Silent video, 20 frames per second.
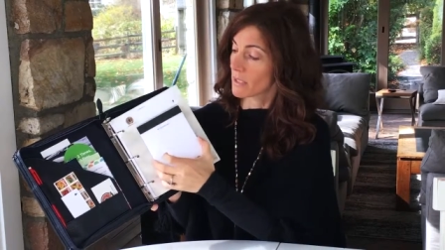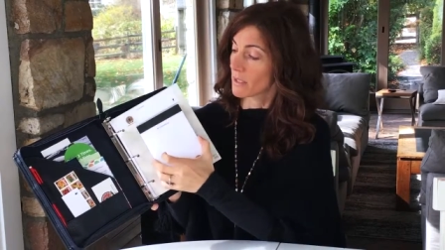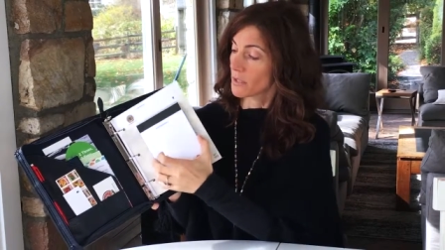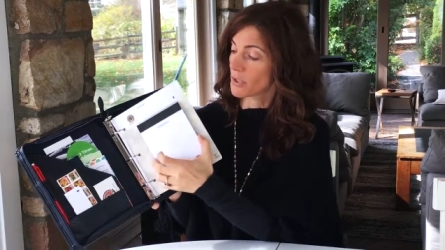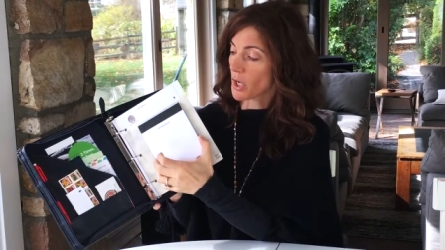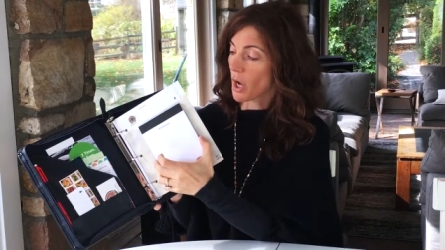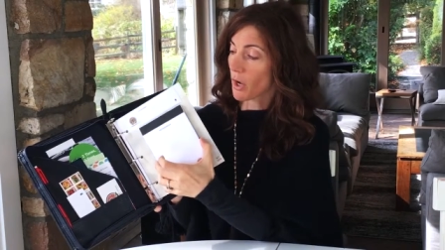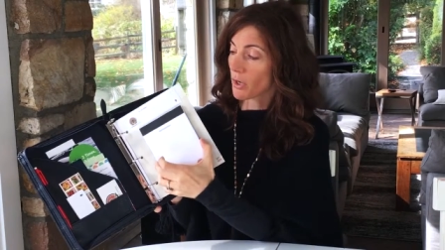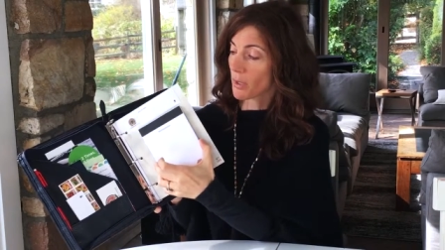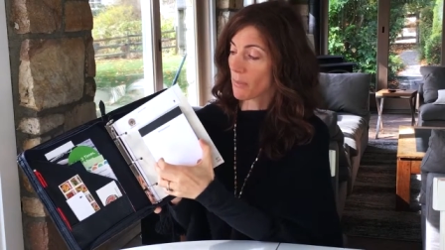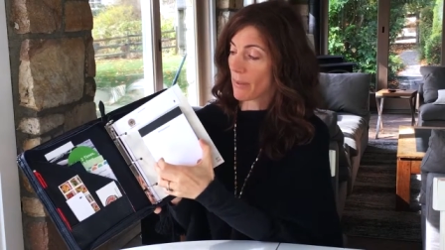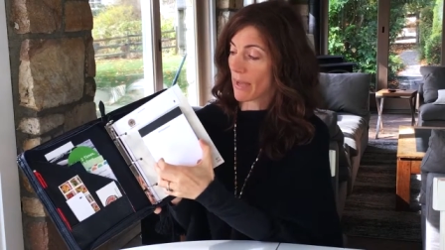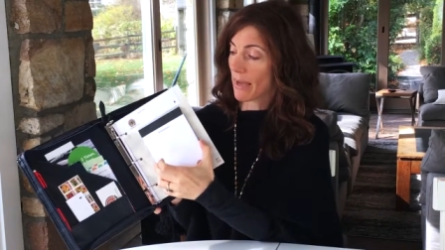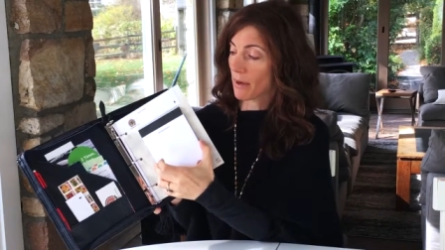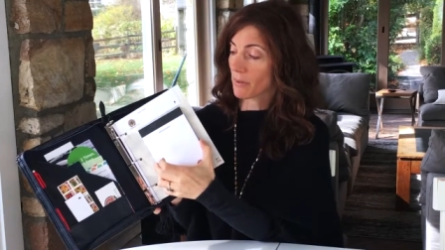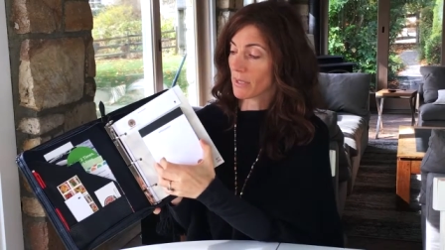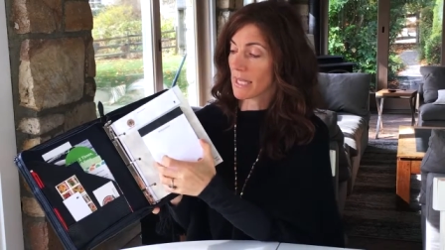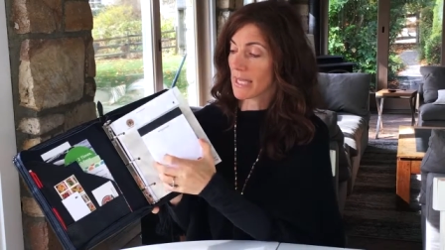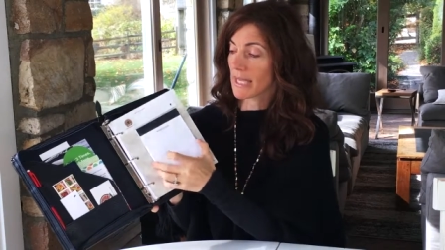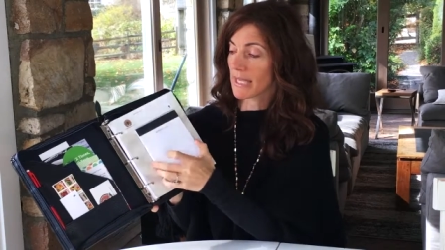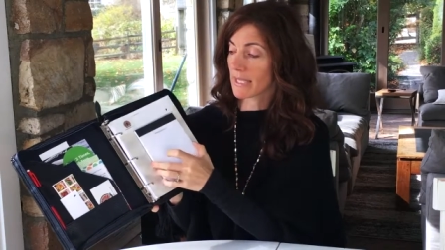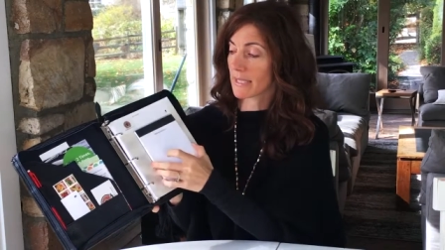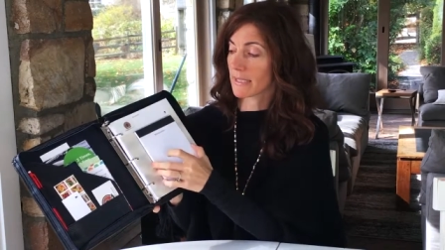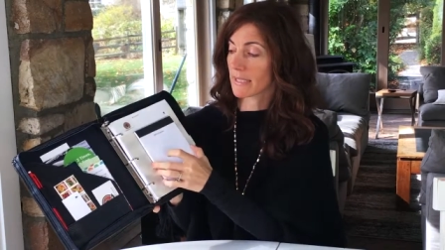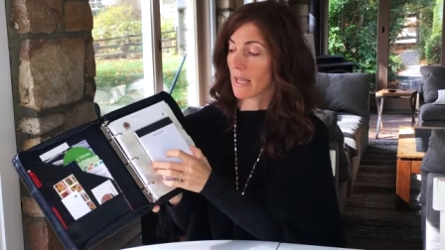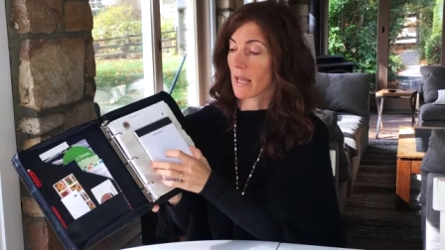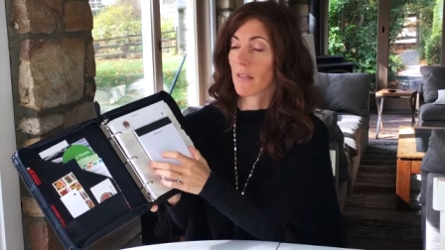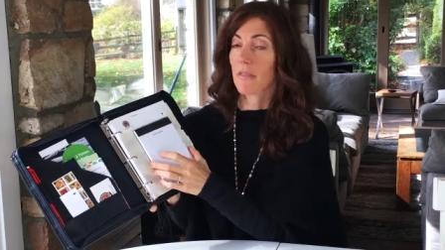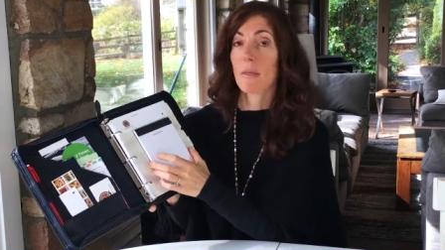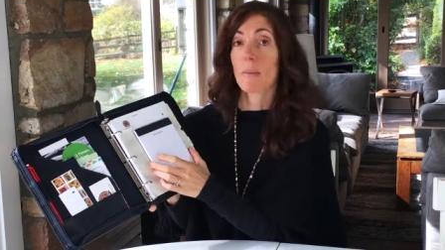talk about
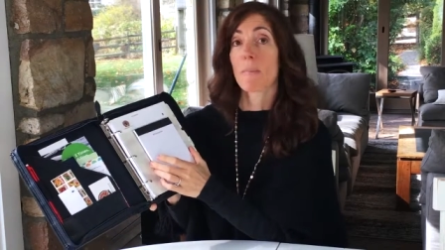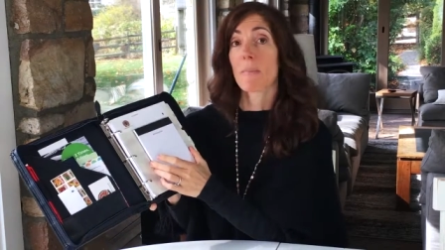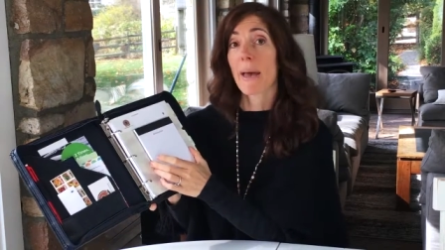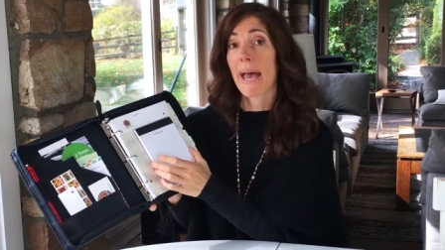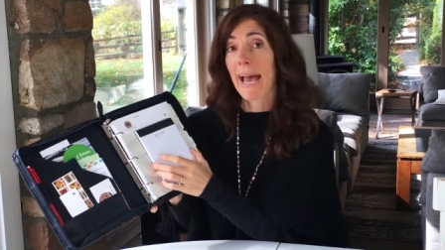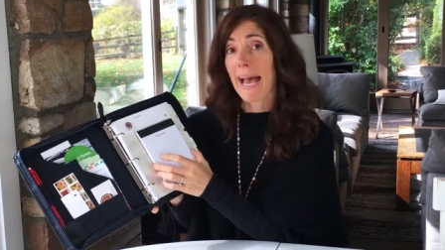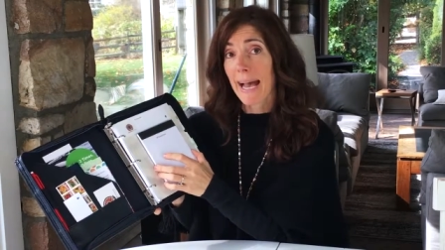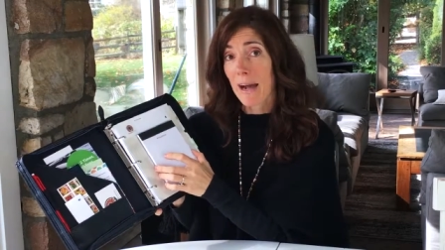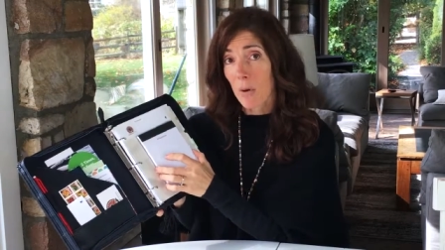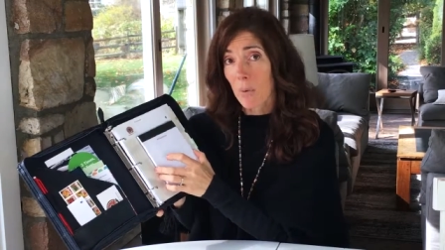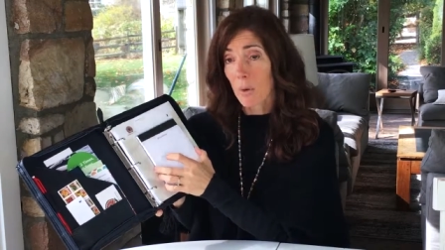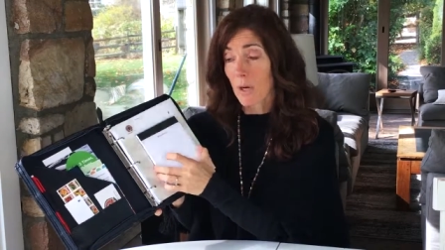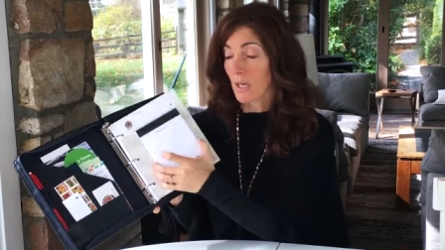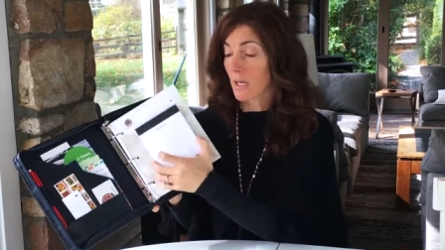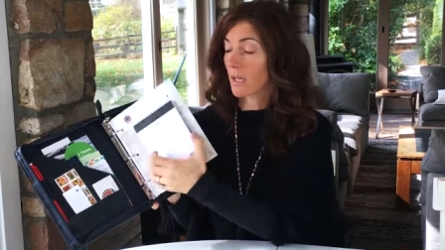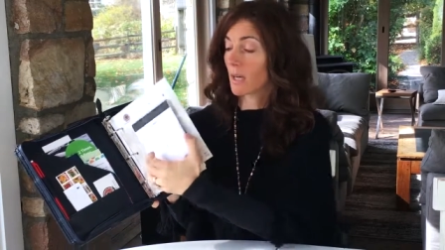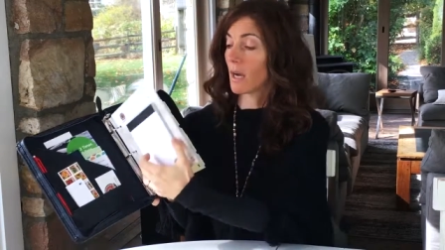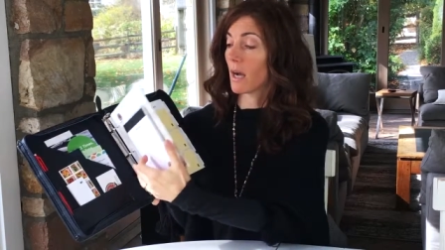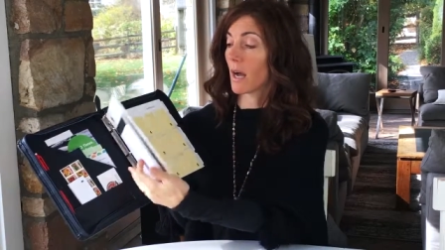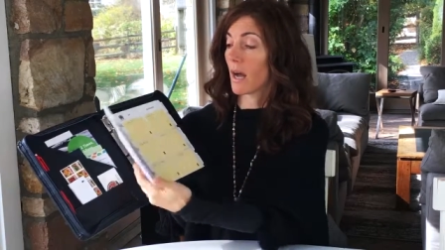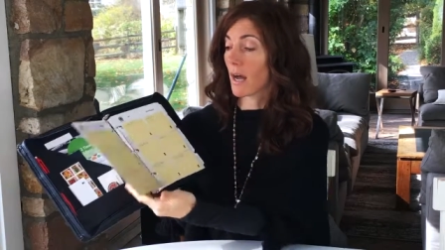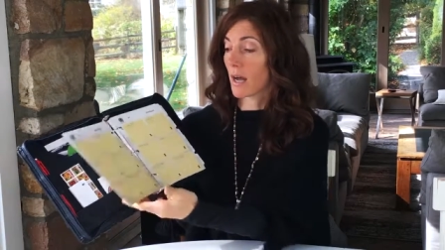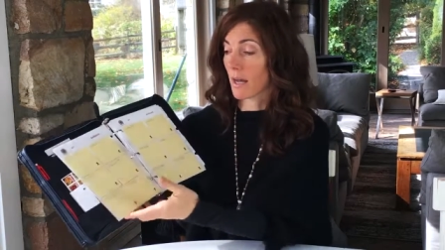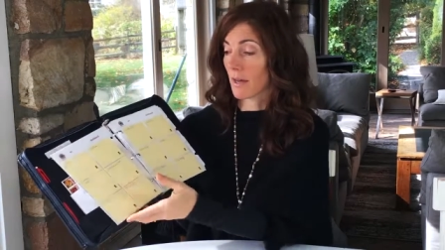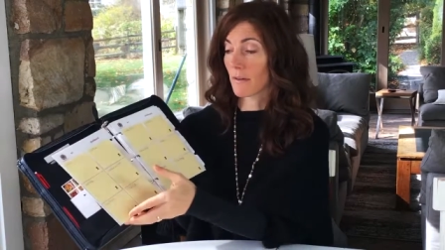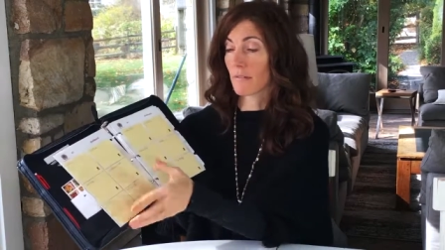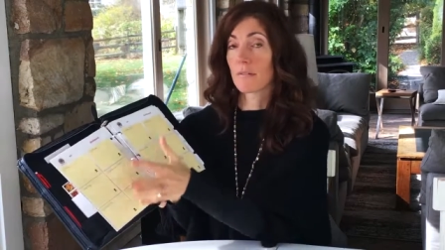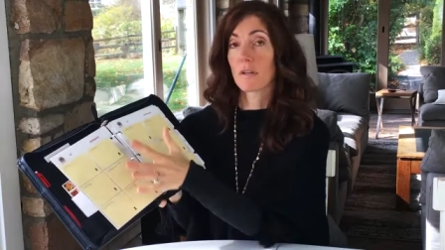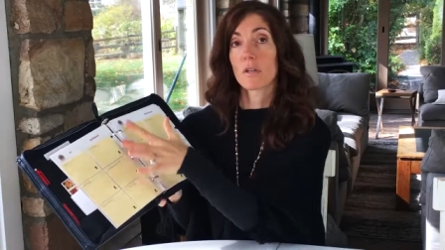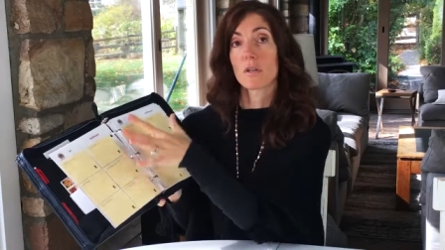is the power
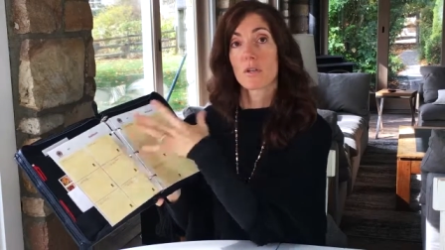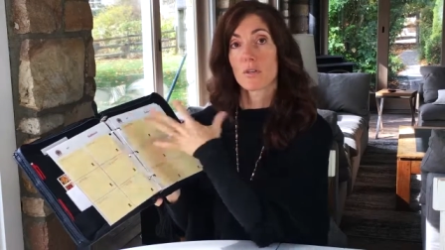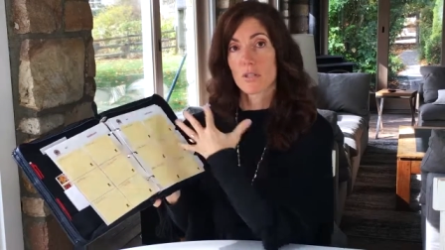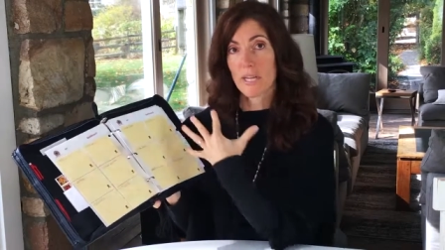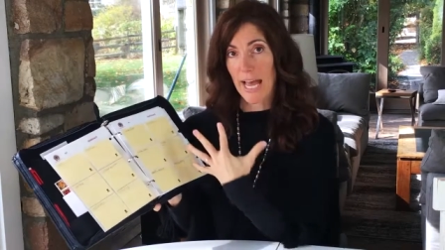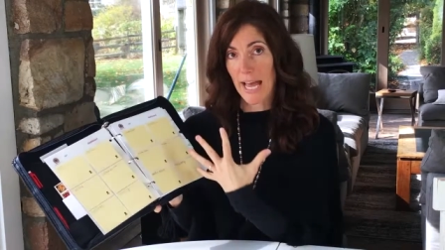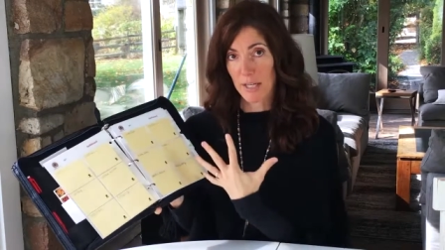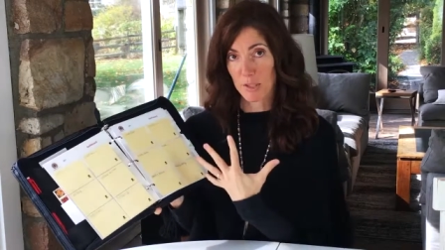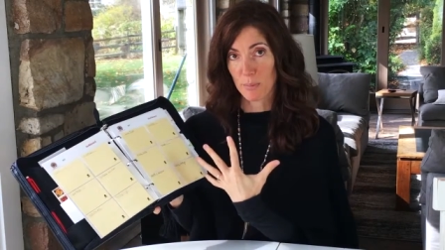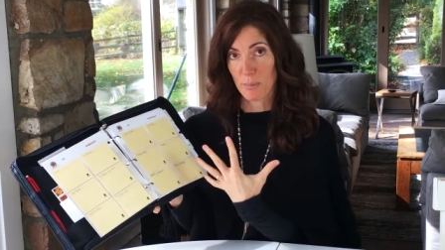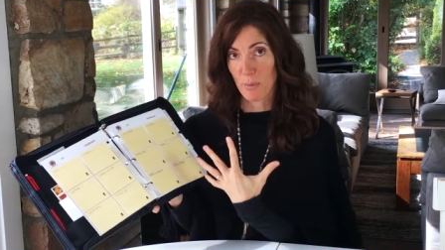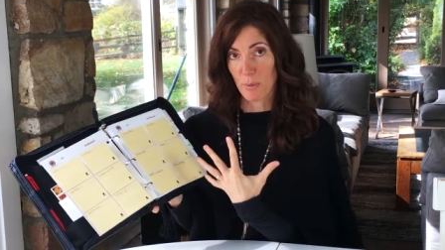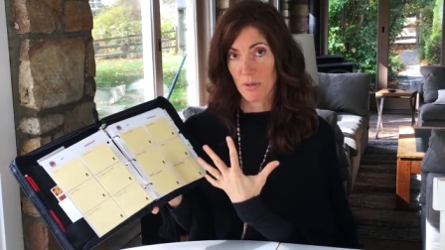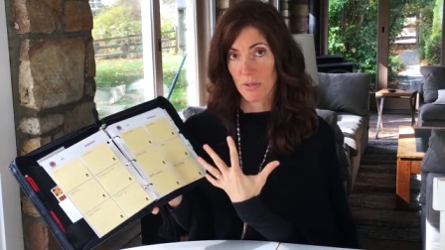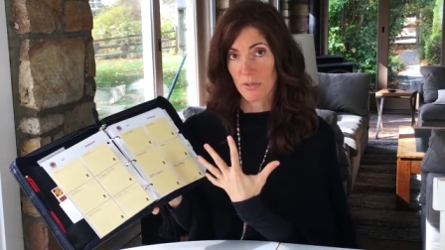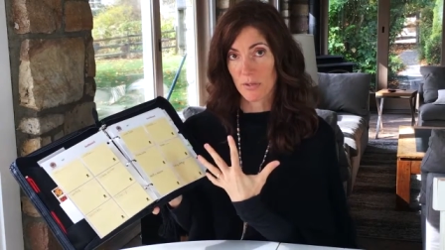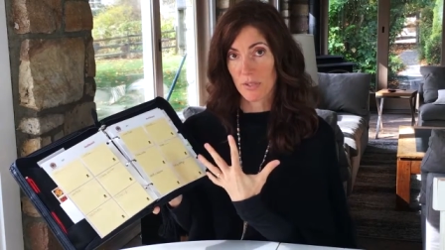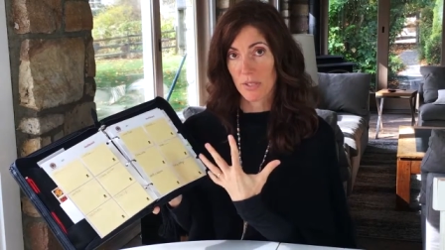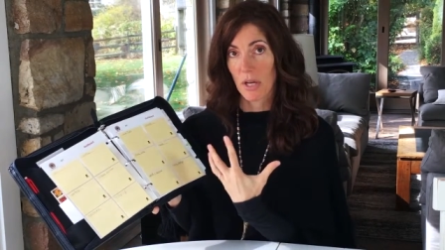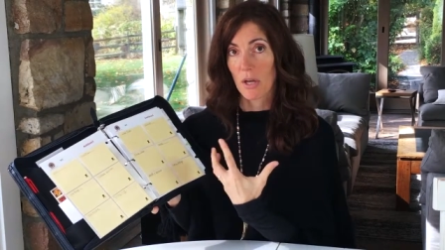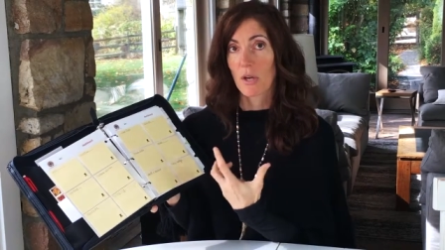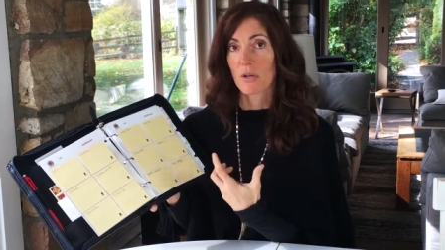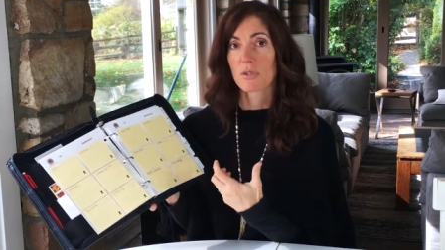of your dashboards.